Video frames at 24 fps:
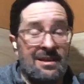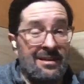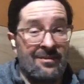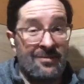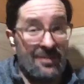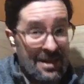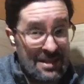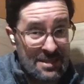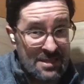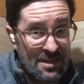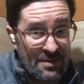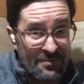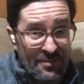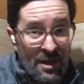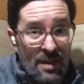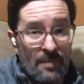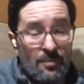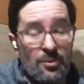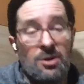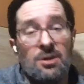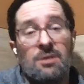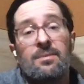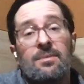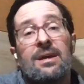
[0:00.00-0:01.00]
Even as a
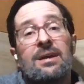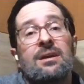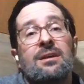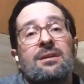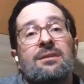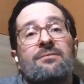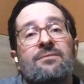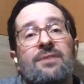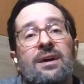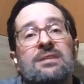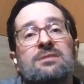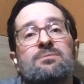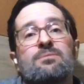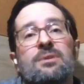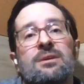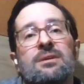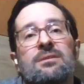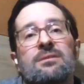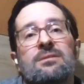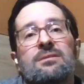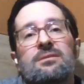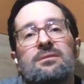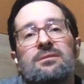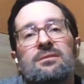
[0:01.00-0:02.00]
developer, you're making an
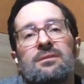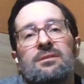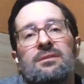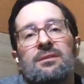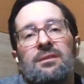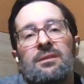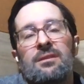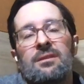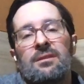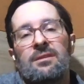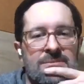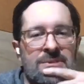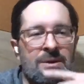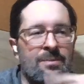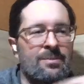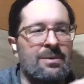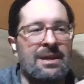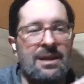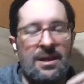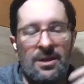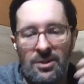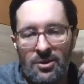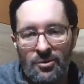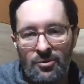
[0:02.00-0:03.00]
investment,
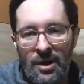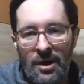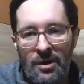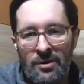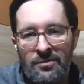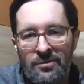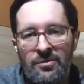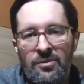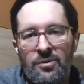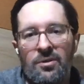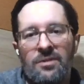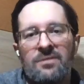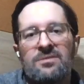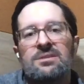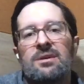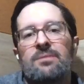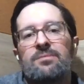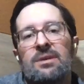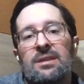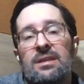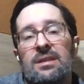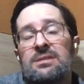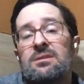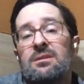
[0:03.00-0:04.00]
getting on the ground floor of
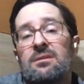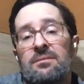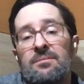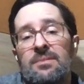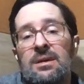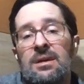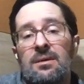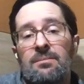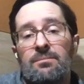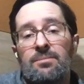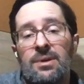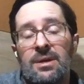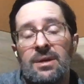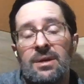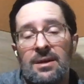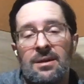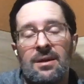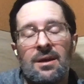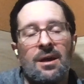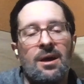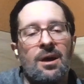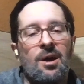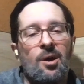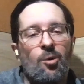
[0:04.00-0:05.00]
something that's going to become big.
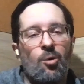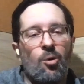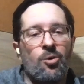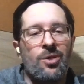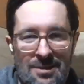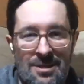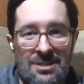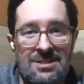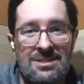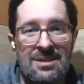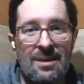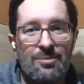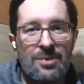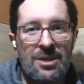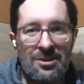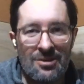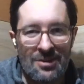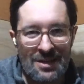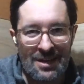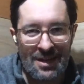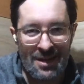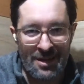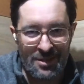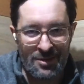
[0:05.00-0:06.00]
The something
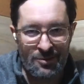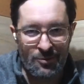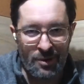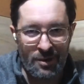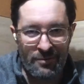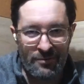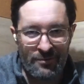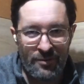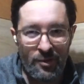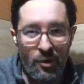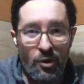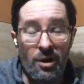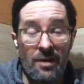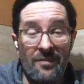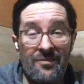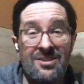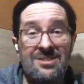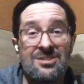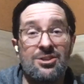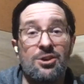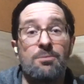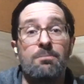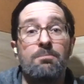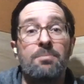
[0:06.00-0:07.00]
you're getting on the ground floor
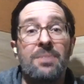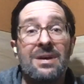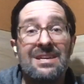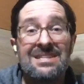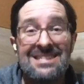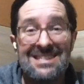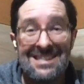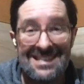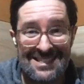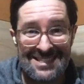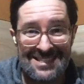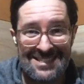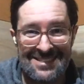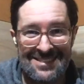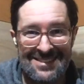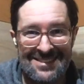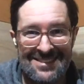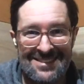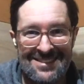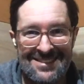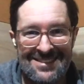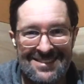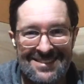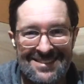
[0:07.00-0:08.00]
of is your business.
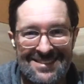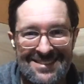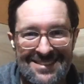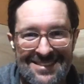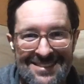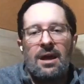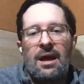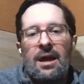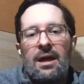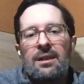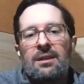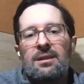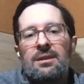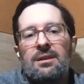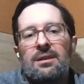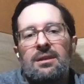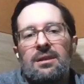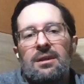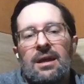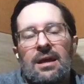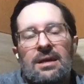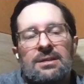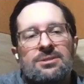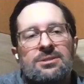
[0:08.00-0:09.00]

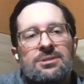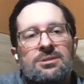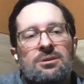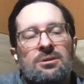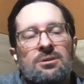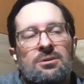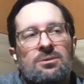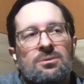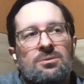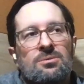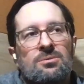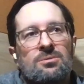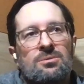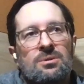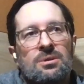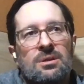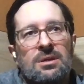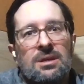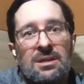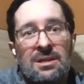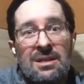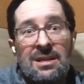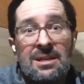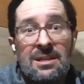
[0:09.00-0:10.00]
And so
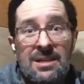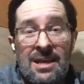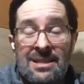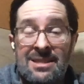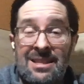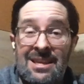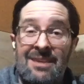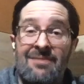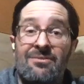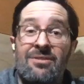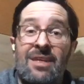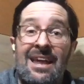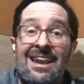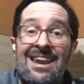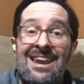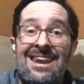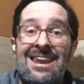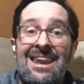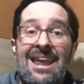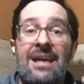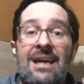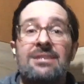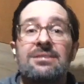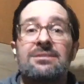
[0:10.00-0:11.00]
you need to take even
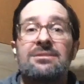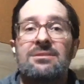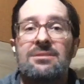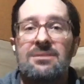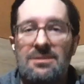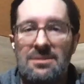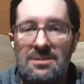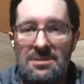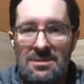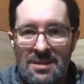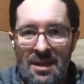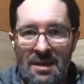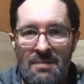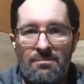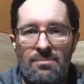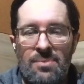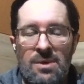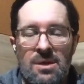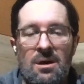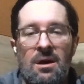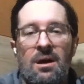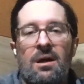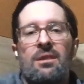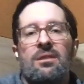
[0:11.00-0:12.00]
that next step
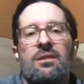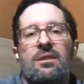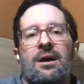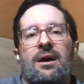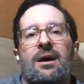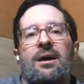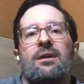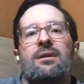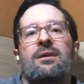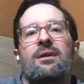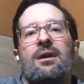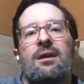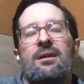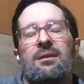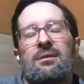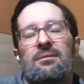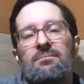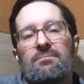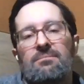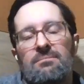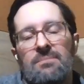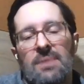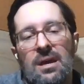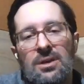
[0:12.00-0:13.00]
beyond that
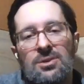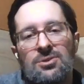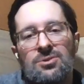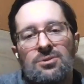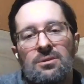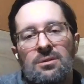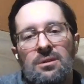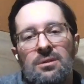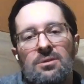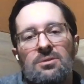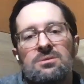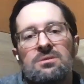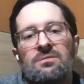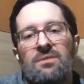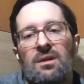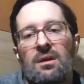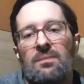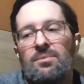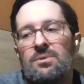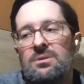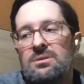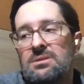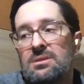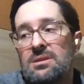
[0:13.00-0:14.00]
and make sure that those
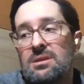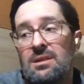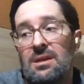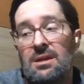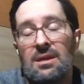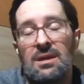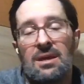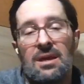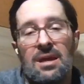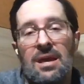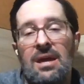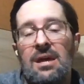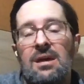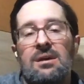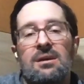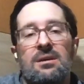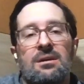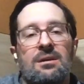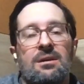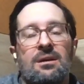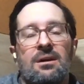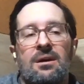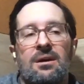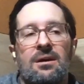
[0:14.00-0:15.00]
developers see that,
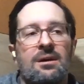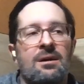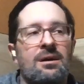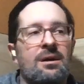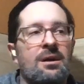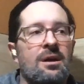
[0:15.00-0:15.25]
hey,